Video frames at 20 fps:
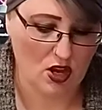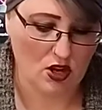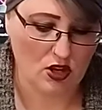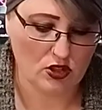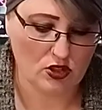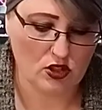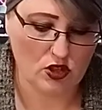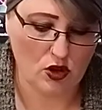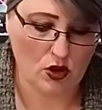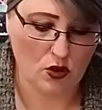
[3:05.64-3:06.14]

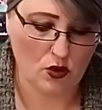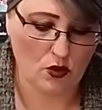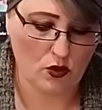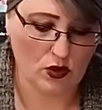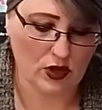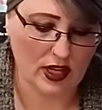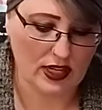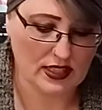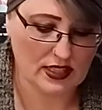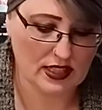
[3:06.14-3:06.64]
So
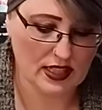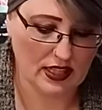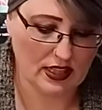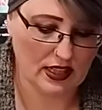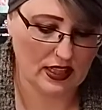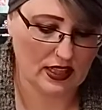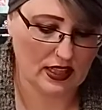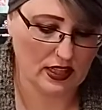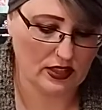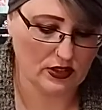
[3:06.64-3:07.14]
next thing
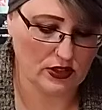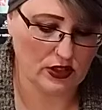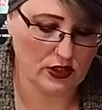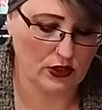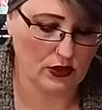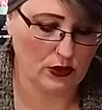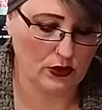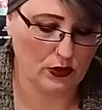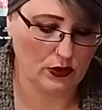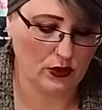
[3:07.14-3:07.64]
that they'll
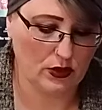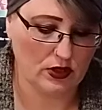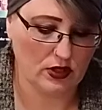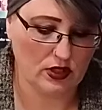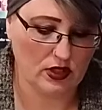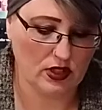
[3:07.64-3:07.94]
do